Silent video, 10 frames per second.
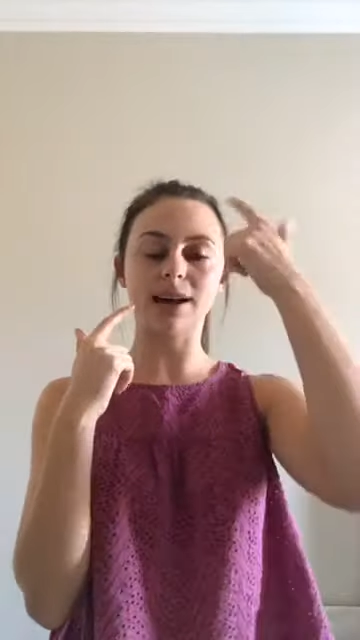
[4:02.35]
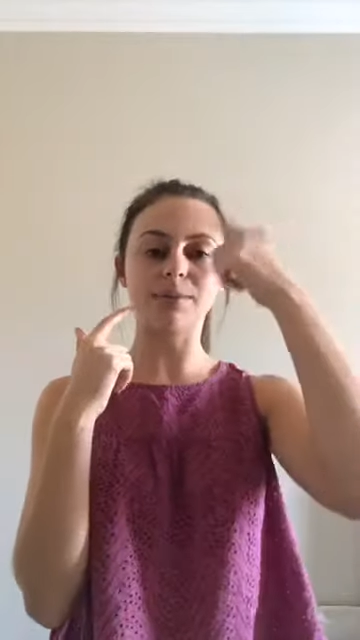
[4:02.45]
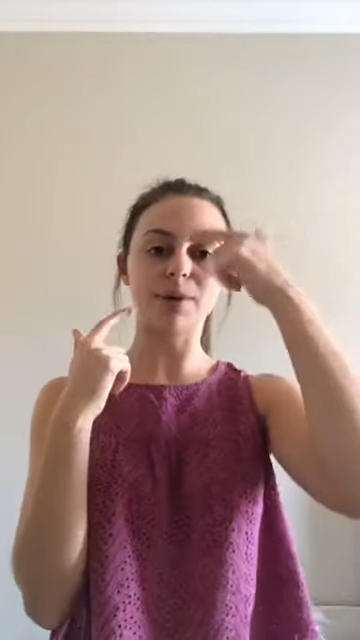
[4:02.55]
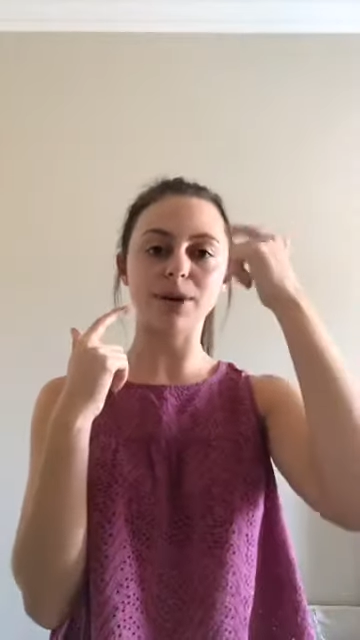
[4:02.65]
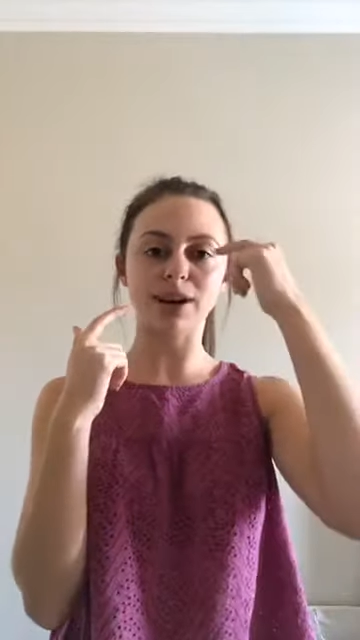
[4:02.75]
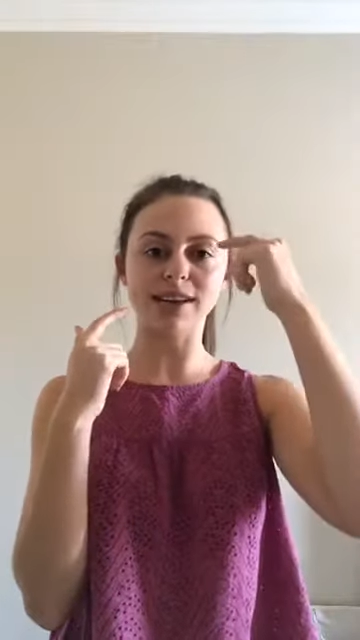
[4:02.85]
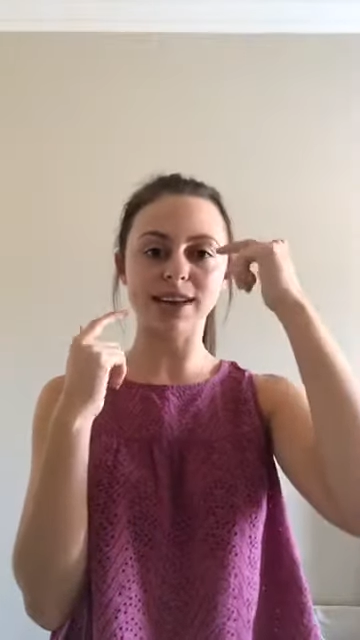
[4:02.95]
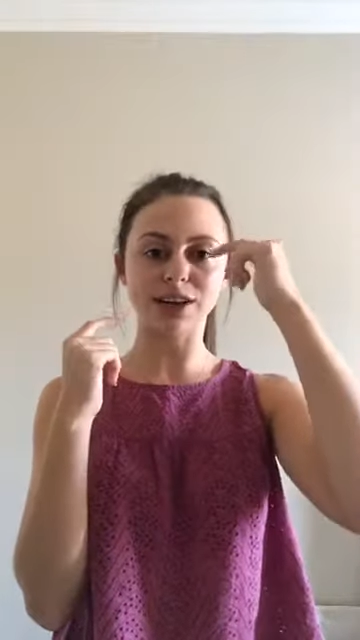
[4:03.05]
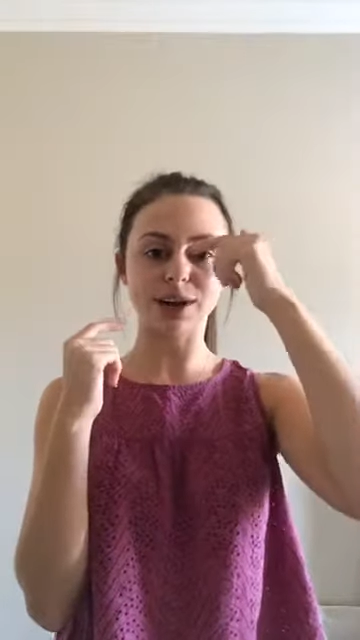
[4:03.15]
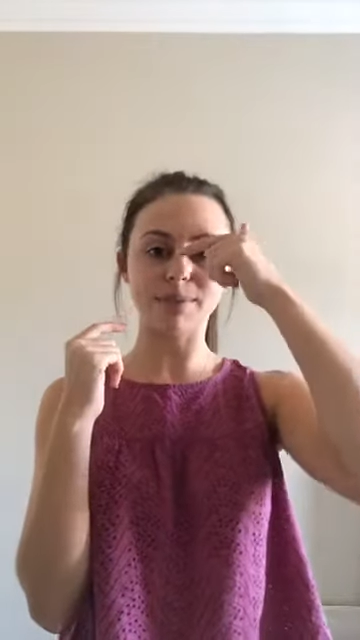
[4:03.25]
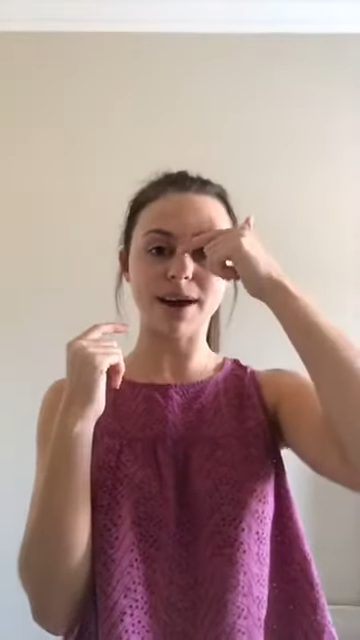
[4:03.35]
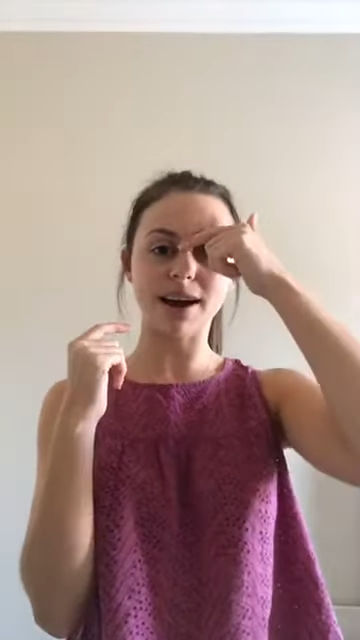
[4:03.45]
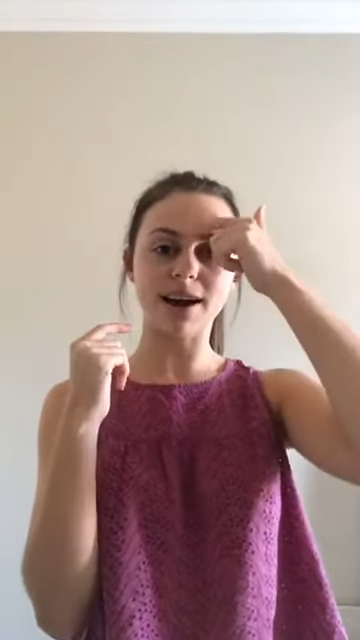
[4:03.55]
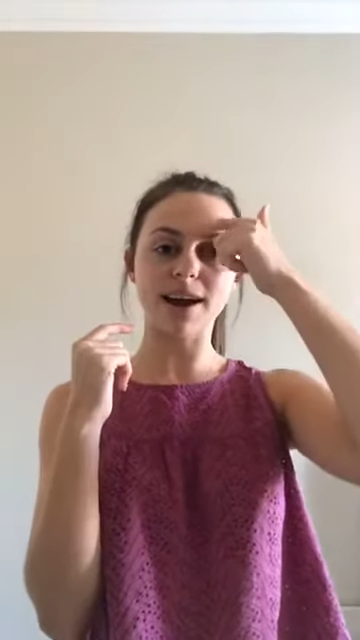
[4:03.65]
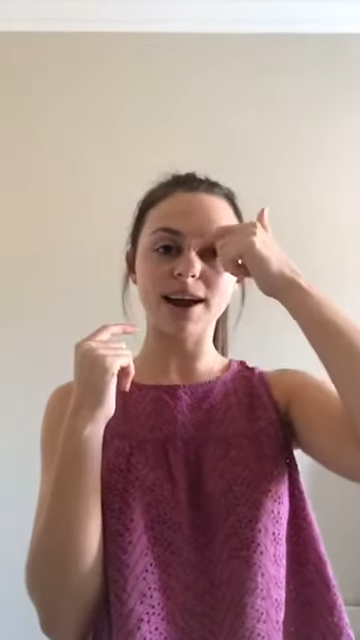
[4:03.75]
and I'm probably going to touch up
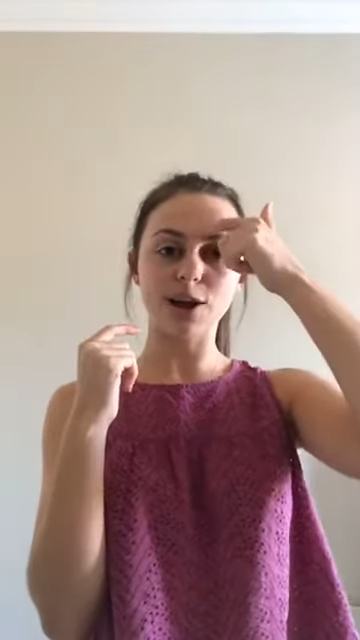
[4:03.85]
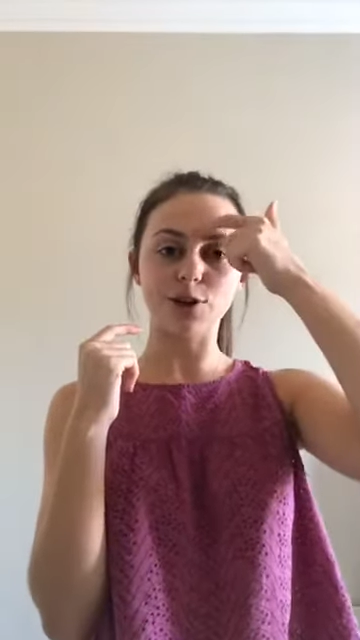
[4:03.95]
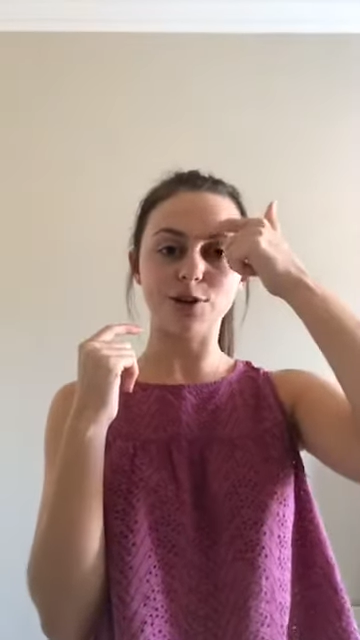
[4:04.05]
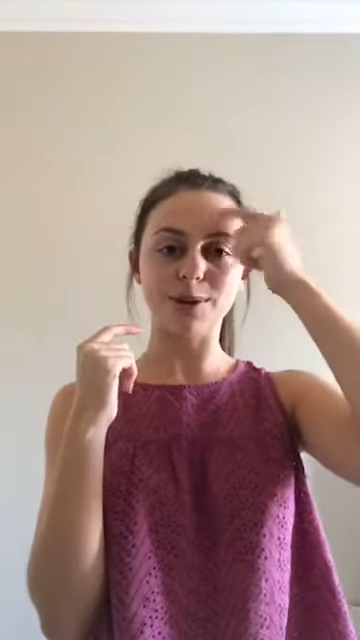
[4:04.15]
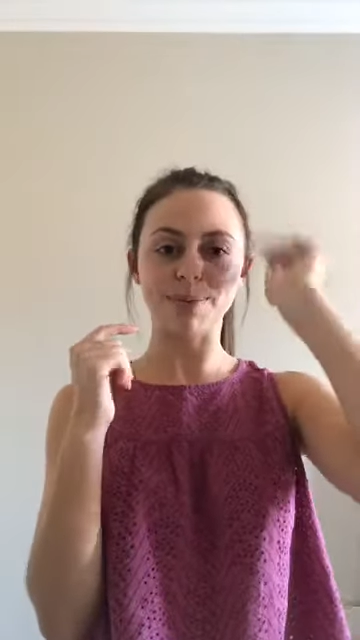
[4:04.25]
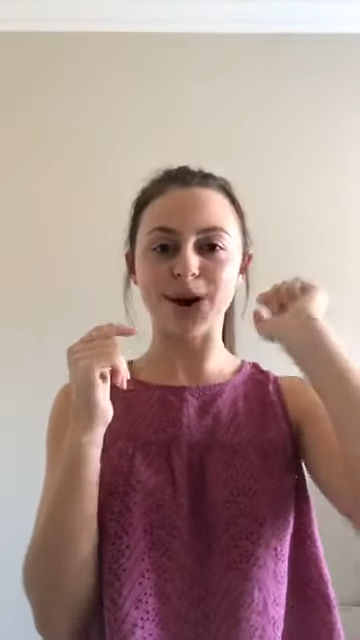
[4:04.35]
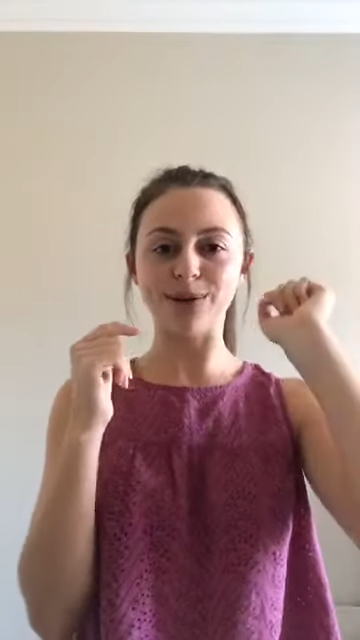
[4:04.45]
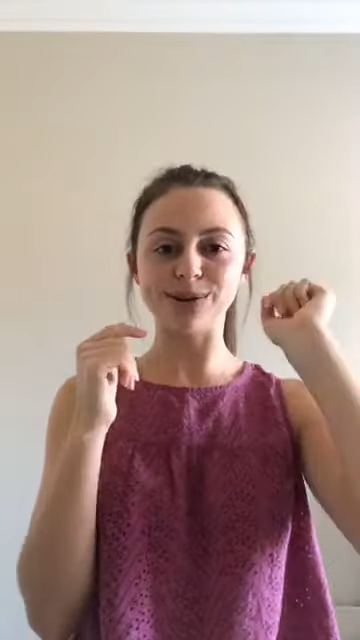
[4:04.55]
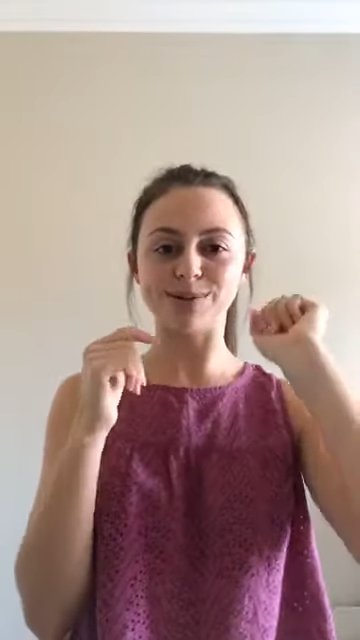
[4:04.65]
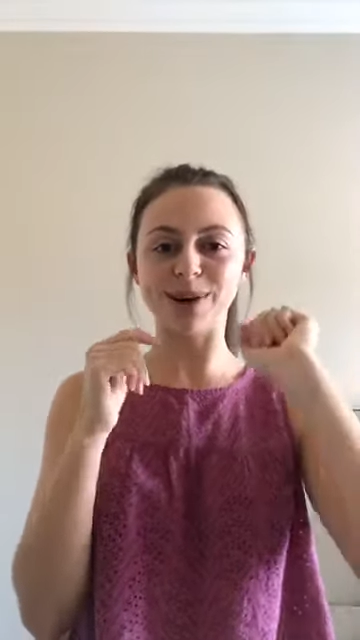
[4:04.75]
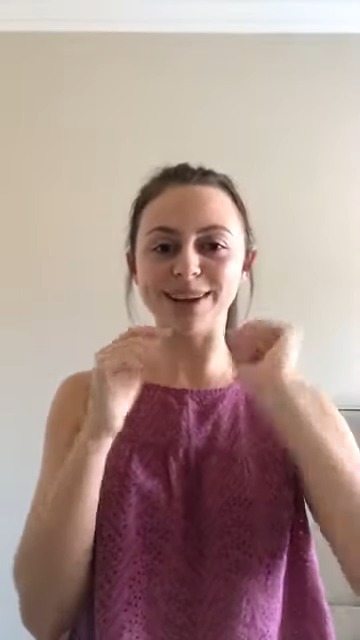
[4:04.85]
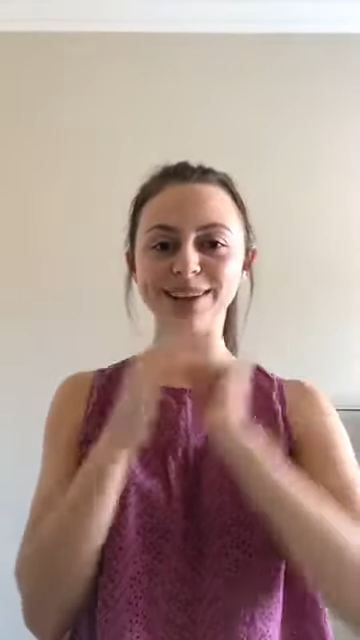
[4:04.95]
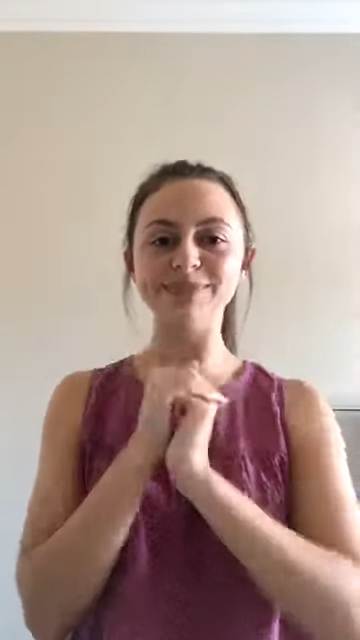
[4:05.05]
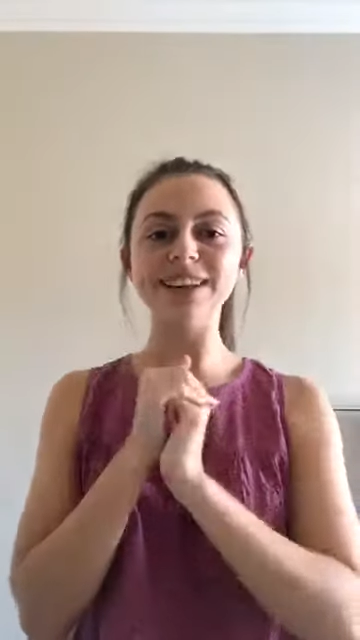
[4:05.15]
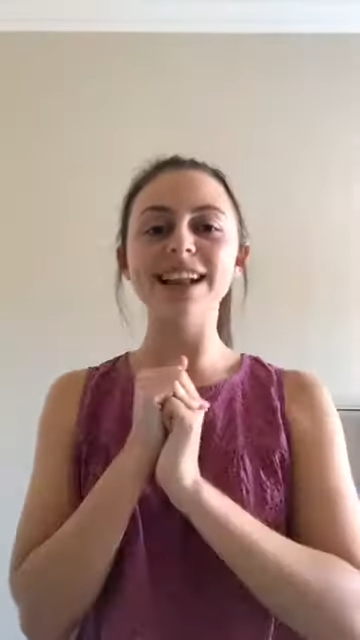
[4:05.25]
my unibrow as
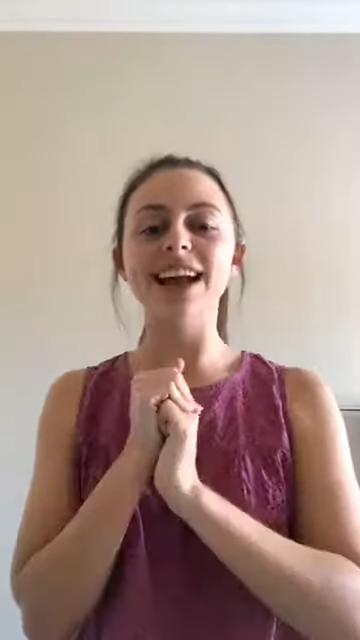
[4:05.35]
well.